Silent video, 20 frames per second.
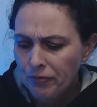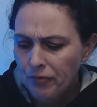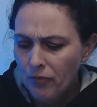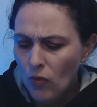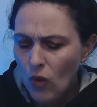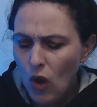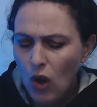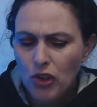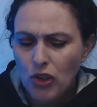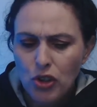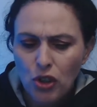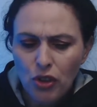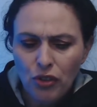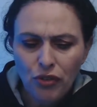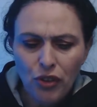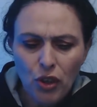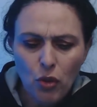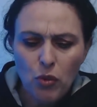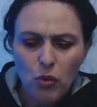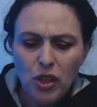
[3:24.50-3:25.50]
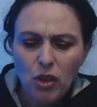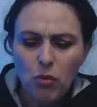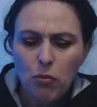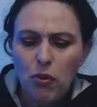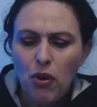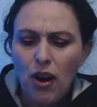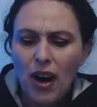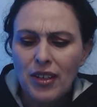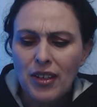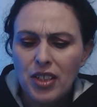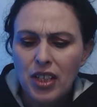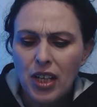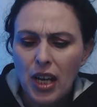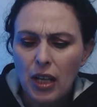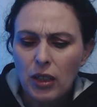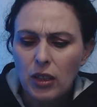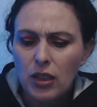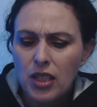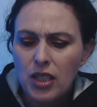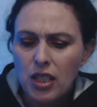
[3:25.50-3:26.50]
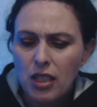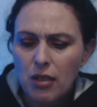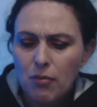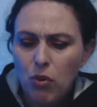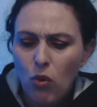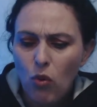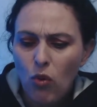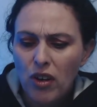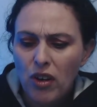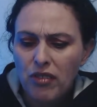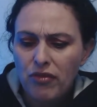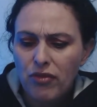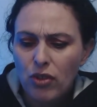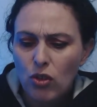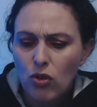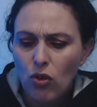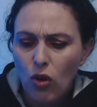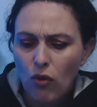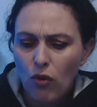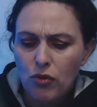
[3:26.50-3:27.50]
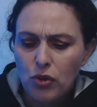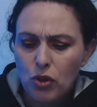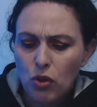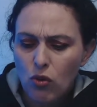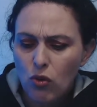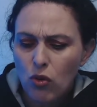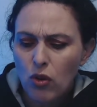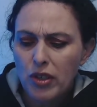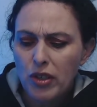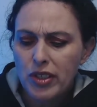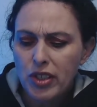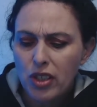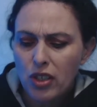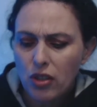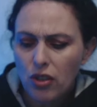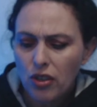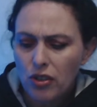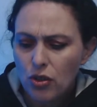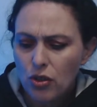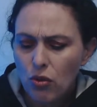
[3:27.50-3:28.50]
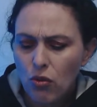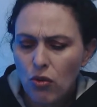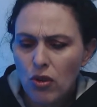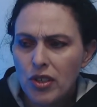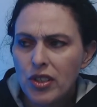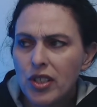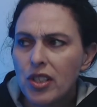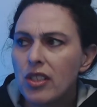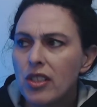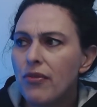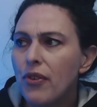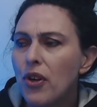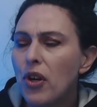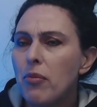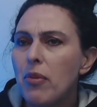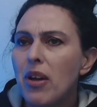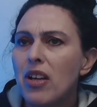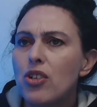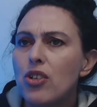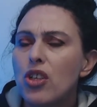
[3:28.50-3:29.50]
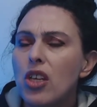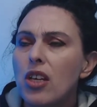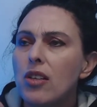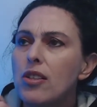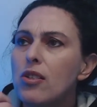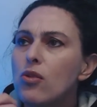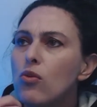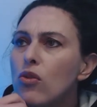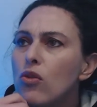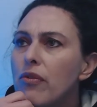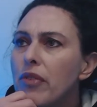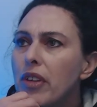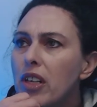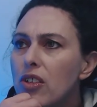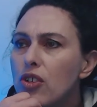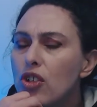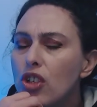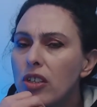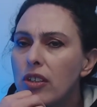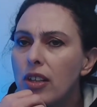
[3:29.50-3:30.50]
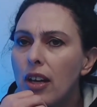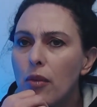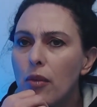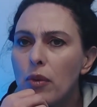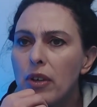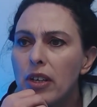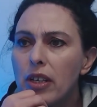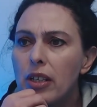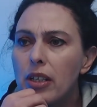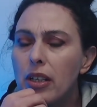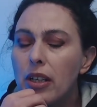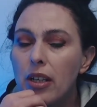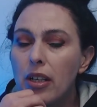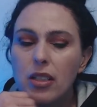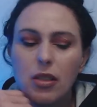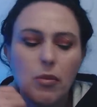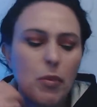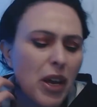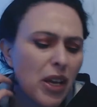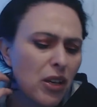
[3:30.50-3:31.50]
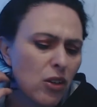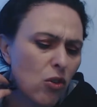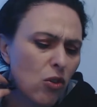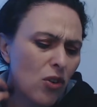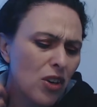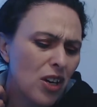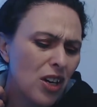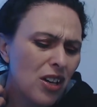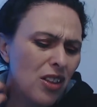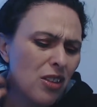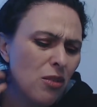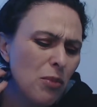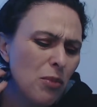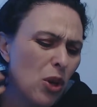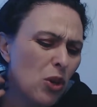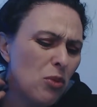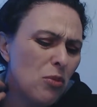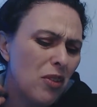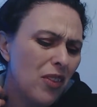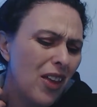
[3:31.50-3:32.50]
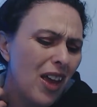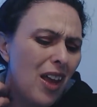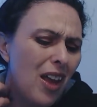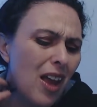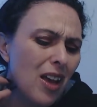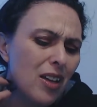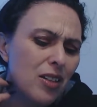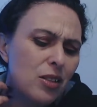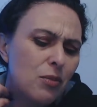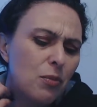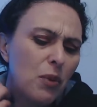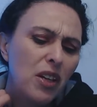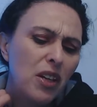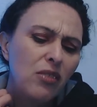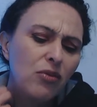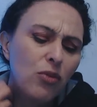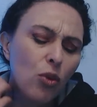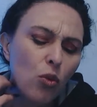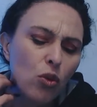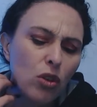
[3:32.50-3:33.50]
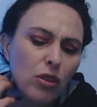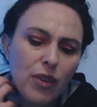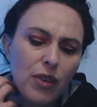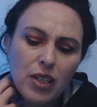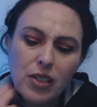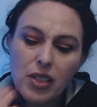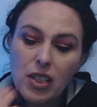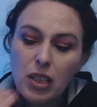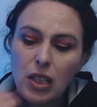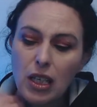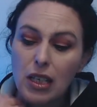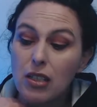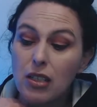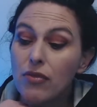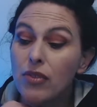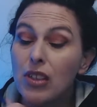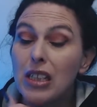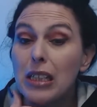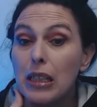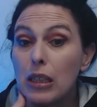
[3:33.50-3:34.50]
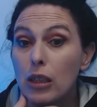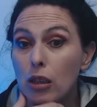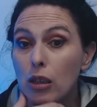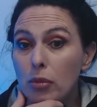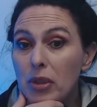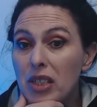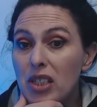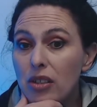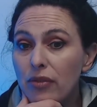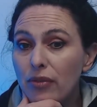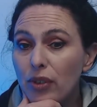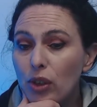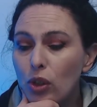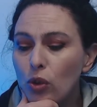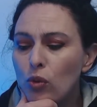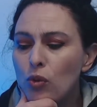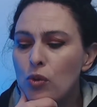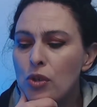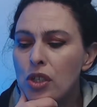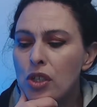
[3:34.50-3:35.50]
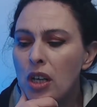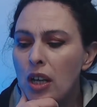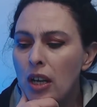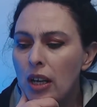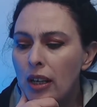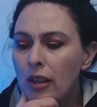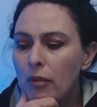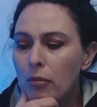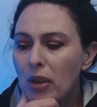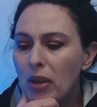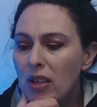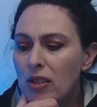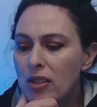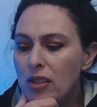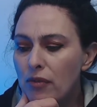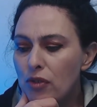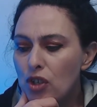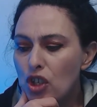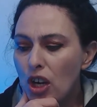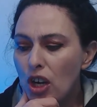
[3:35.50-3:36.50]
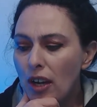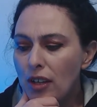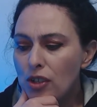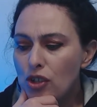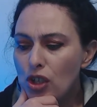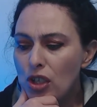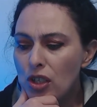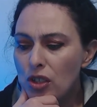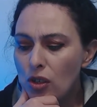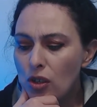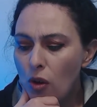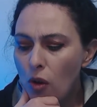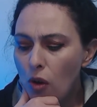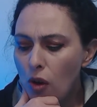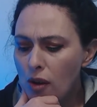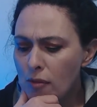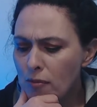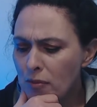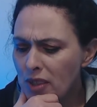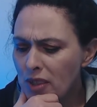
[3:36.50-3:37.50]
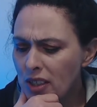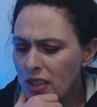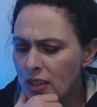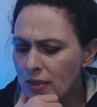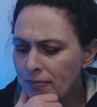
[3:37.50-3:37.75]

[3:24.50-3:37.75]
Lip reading: I do feel with a practicality point of view of Taurus, you know, Taurus is very much that sort of energy that we can depend on. And at the moment, that has been for all of us collectively a little bit difficult because of changing times.